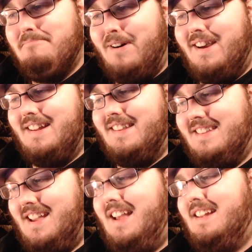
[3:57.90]
But
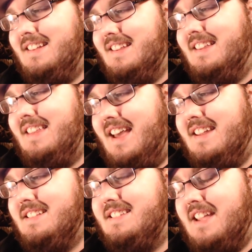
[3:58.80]
that
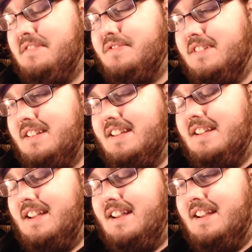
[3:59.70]
is
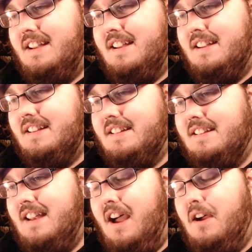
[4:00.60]
definitely
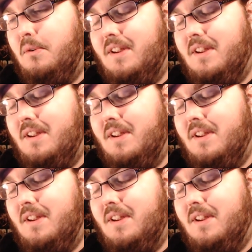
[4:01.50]
not a